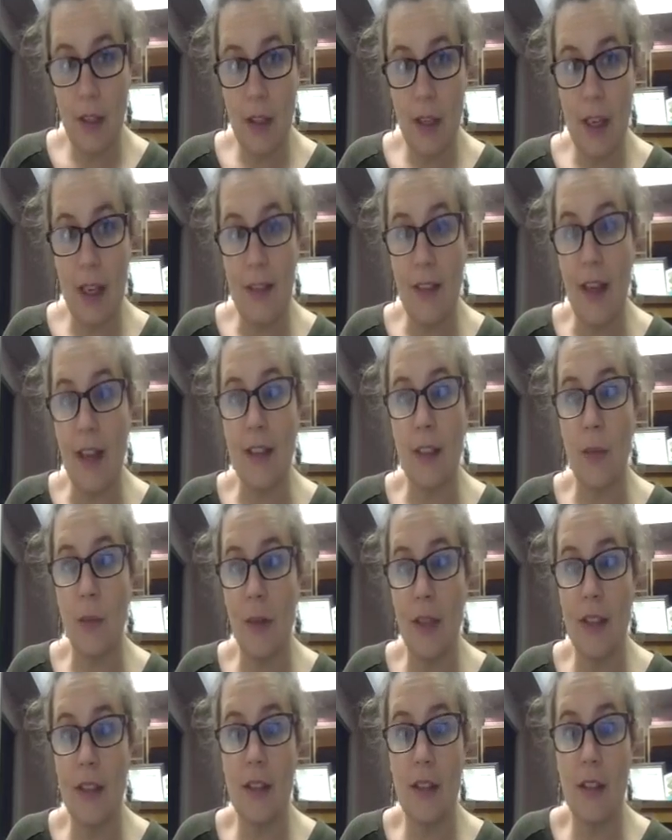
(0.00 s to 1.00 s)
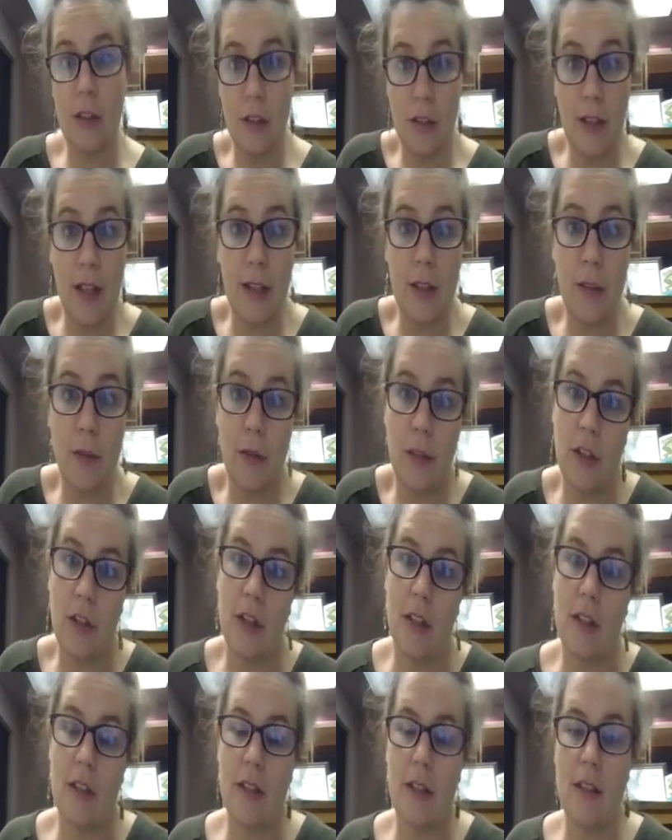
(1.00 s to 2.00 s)
And that's what the
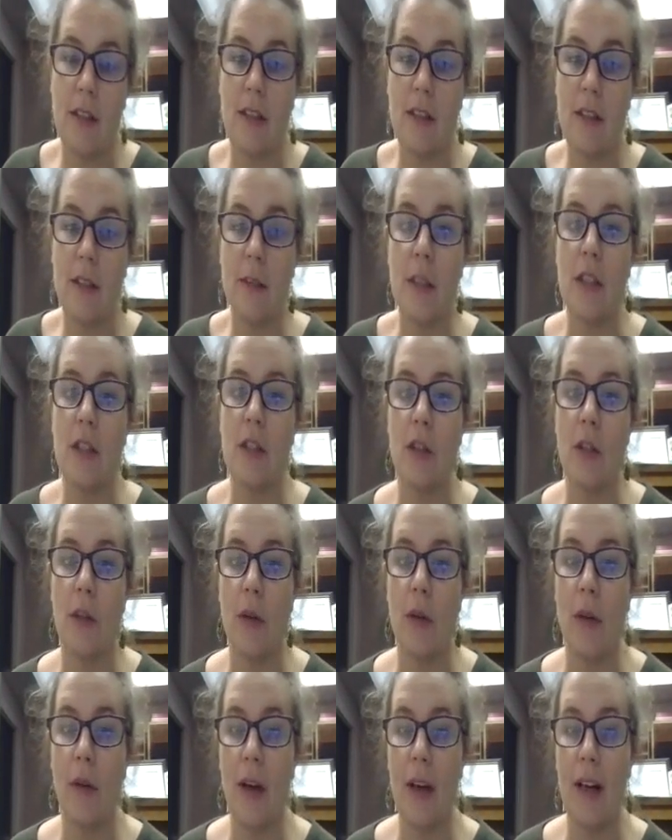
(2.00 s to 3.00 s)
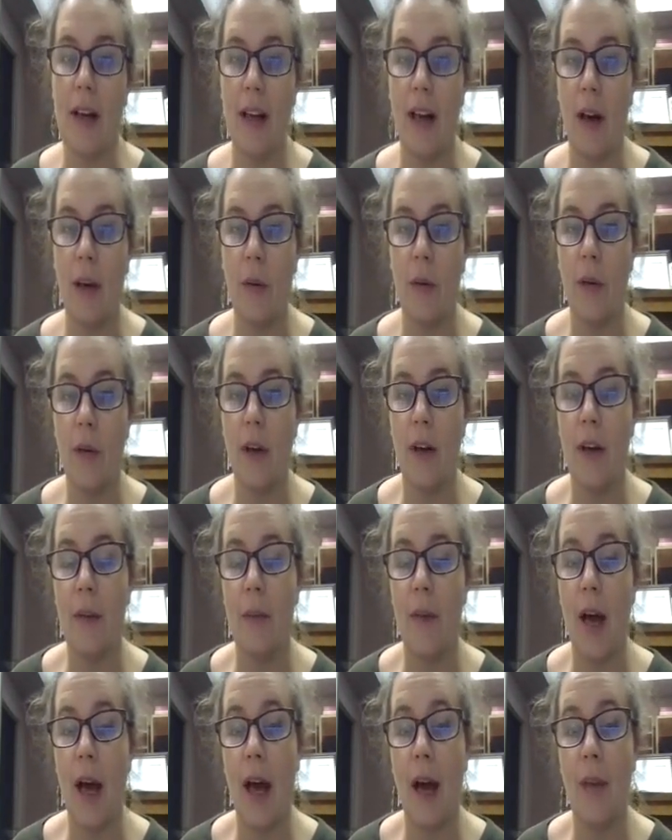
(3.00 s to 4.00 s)
justice system is doing right now.
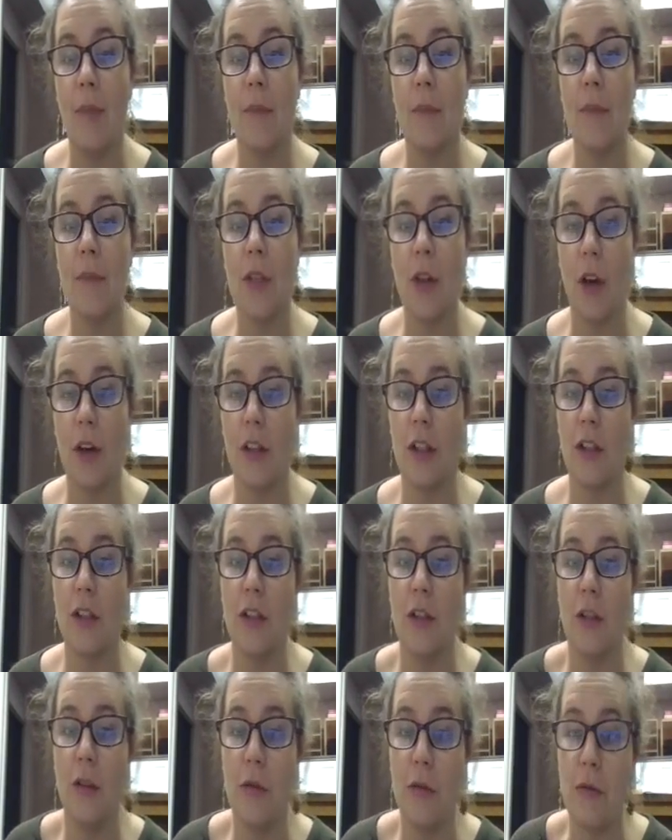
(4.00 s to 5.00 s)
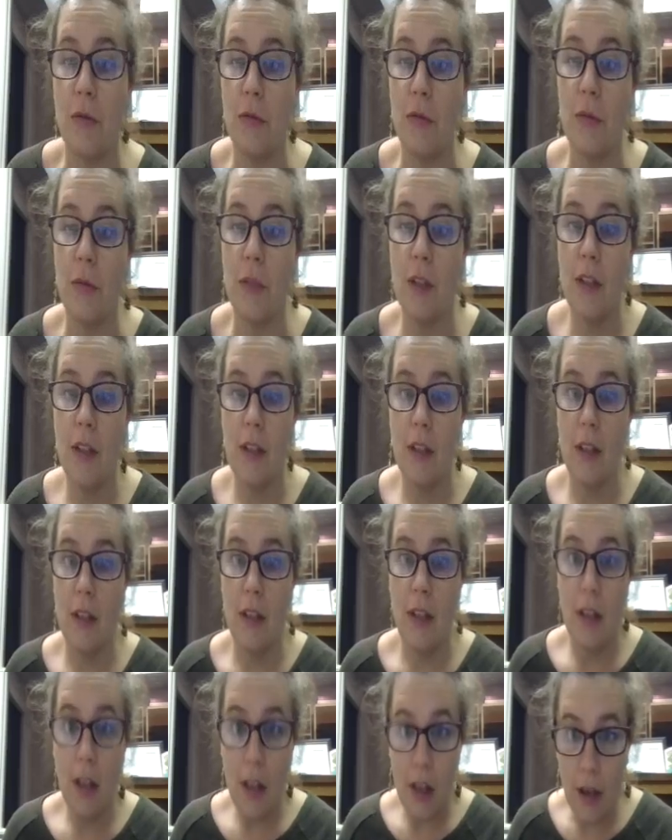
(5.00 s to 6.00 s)
I'm talking to you
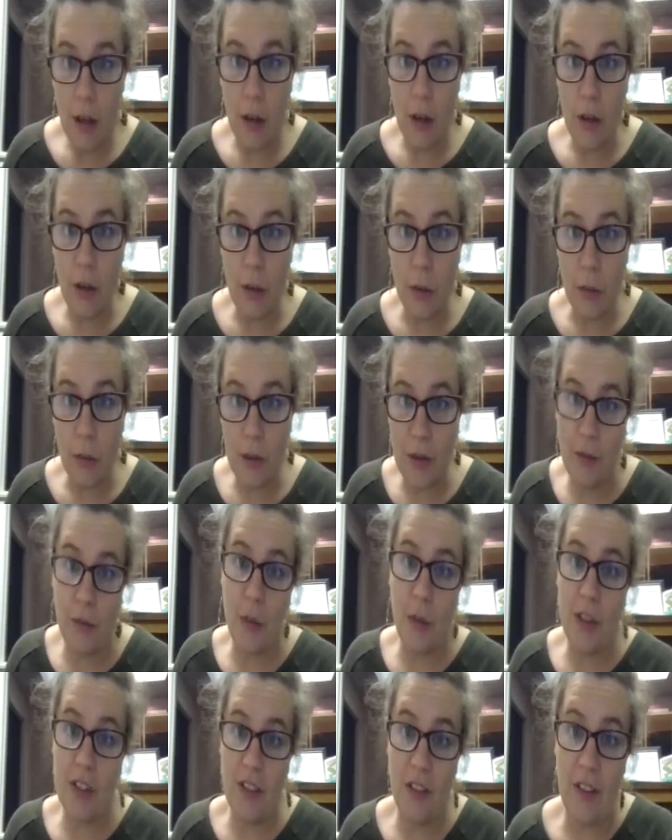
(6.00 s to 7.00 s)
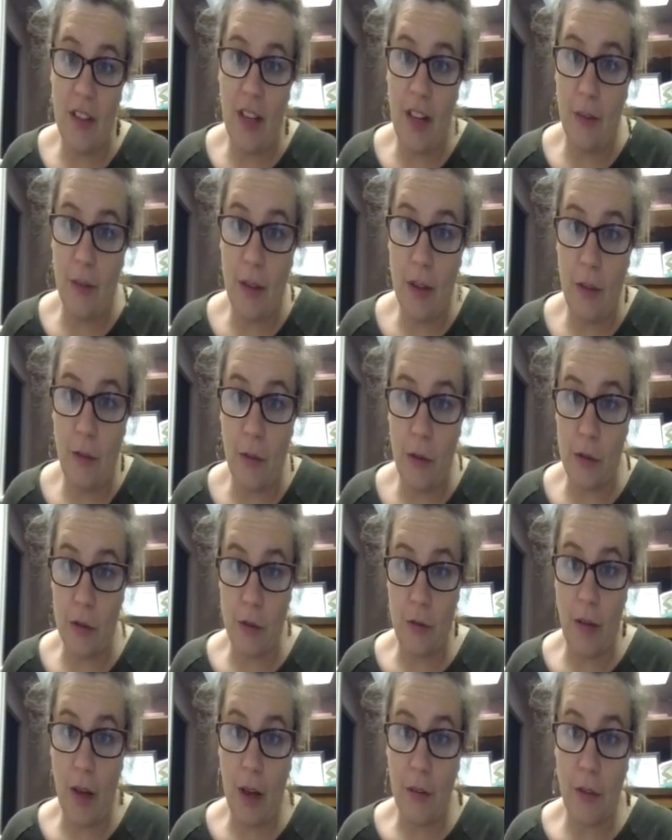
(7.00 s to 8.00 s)
with the voice of an advocate for
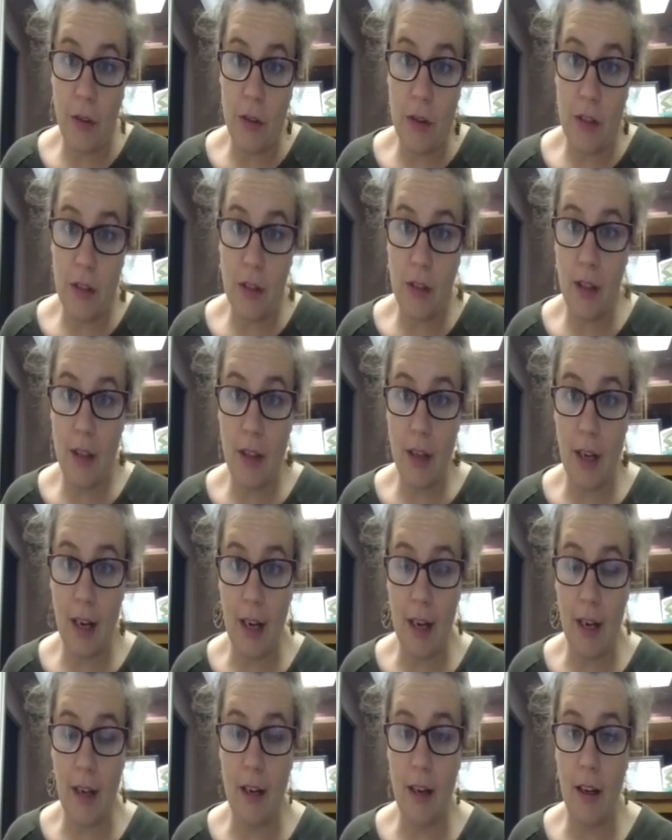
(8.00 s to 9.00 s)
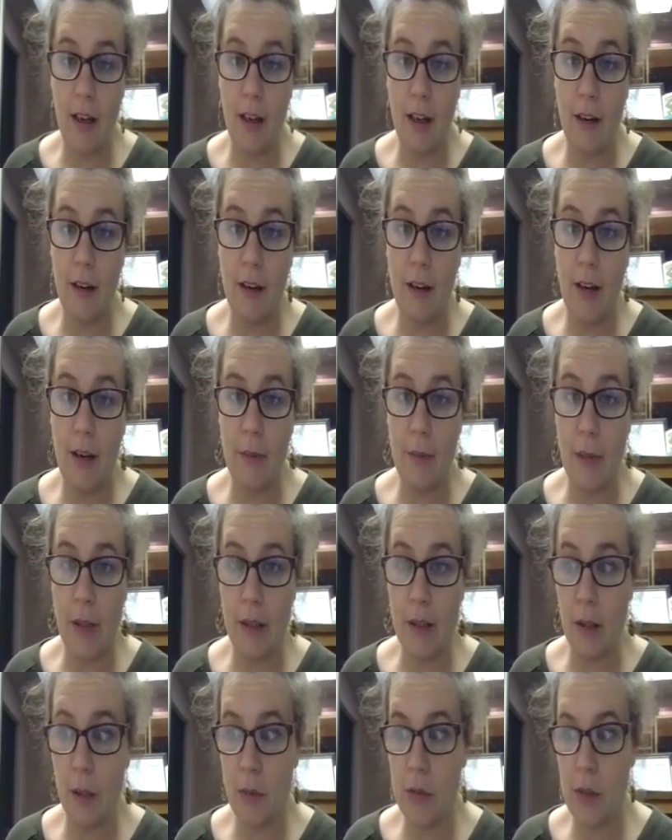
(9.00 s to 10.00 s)
survivors and
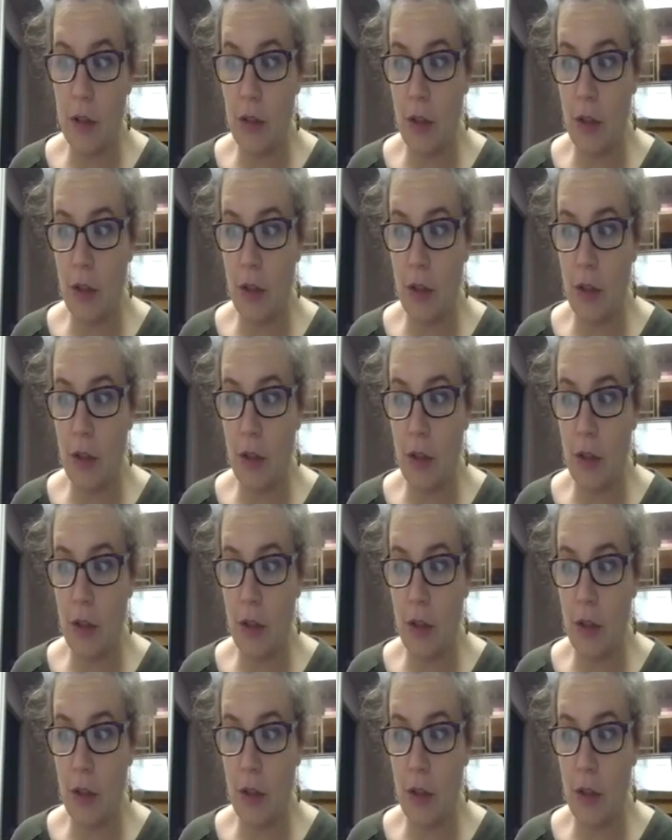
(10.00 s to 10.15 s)
victims.